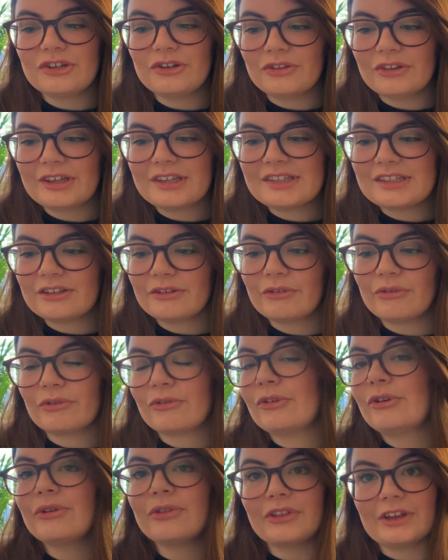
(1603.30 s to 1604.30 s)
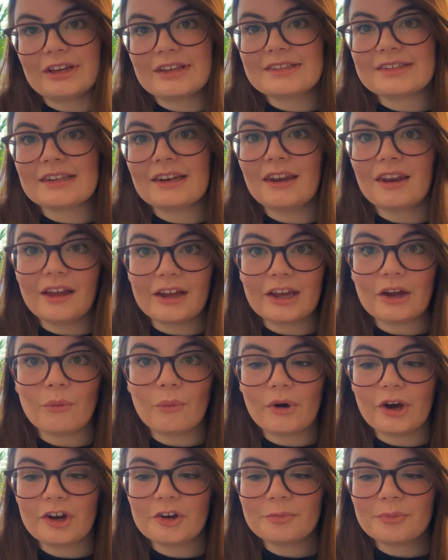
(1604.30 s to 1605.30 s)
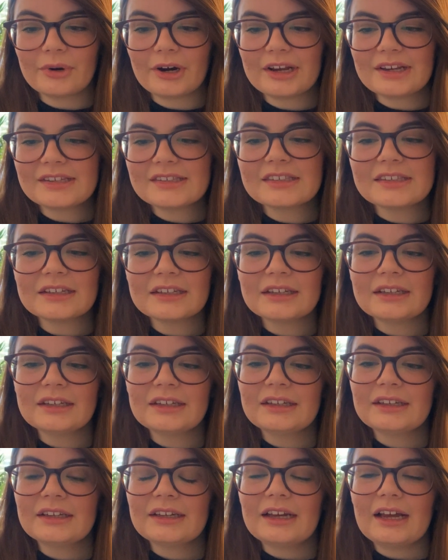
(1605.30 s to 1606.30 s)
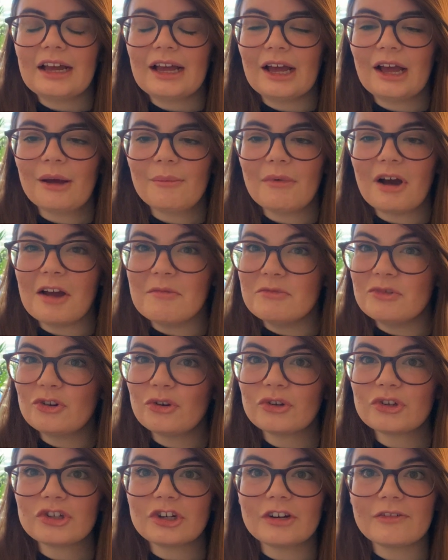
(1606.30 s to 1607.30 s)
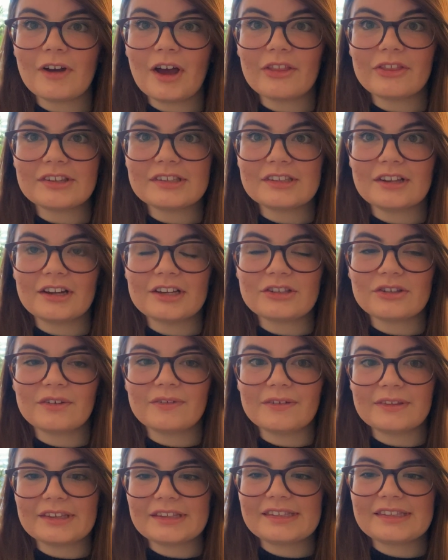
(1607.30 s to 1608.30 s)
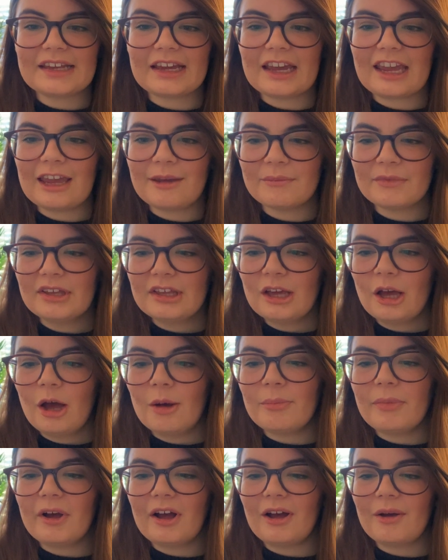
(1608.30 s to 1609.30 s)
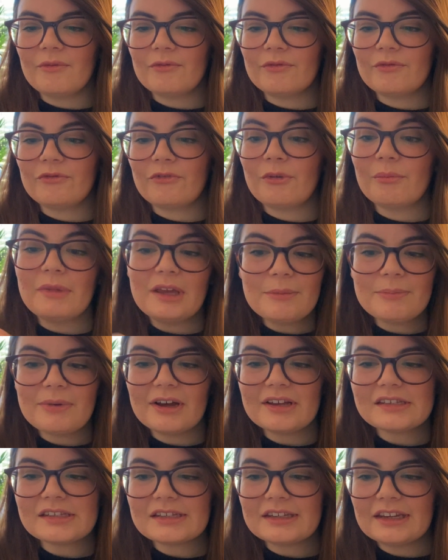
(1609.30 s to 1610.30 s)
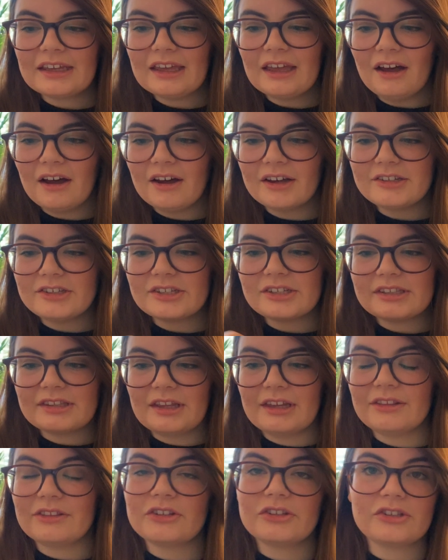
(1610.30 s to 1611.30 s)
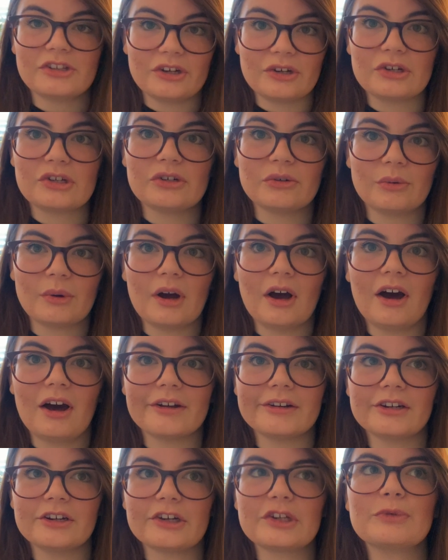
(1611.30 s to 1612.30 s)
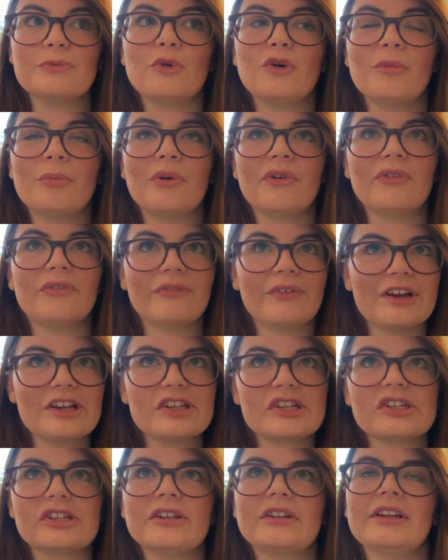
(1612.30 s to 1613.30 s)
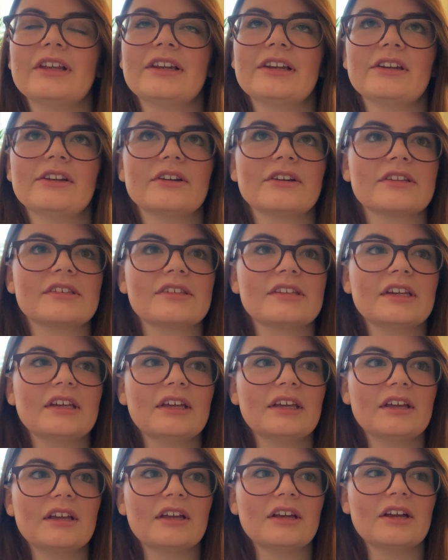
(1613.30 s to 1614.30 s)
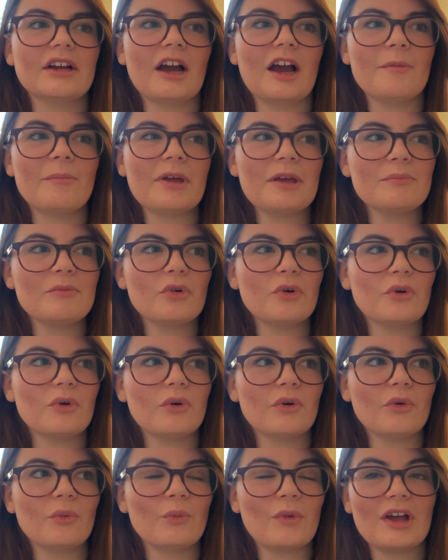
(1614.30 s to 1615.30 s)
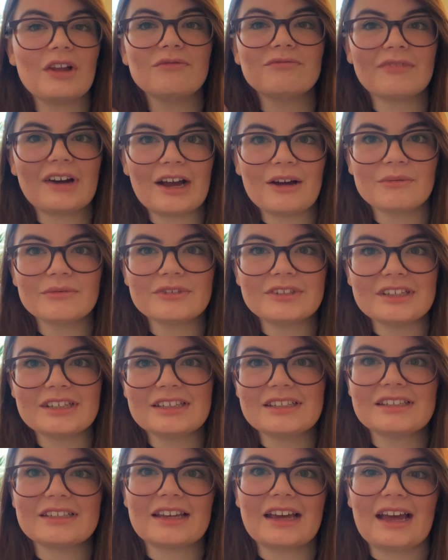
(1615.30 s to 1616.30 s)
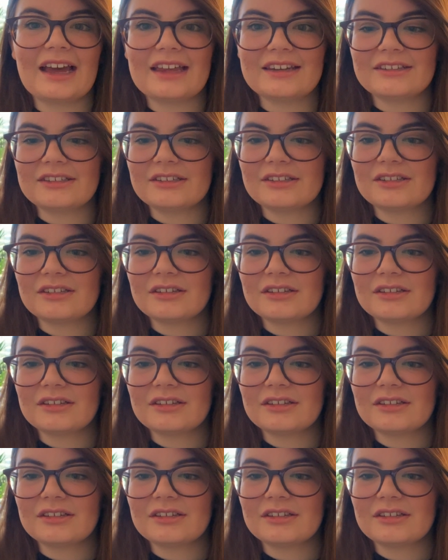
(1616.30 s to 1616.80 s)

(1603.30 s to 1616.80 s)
this through things like WordPress. I'm not sure if other sites offer the same, but for me personally, I just think the social card looks more professional. It looks a bit more well-rounded, and